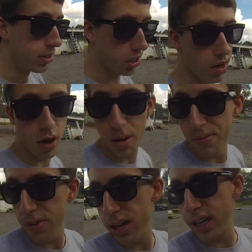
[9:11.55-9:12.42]
So
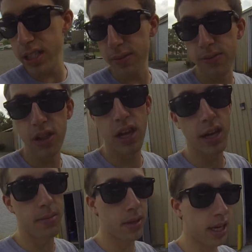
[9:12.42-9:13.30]
hopefully it doesn't
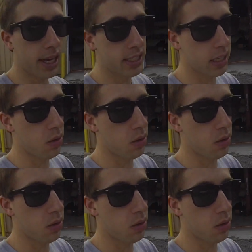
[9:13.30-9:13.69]
flood because I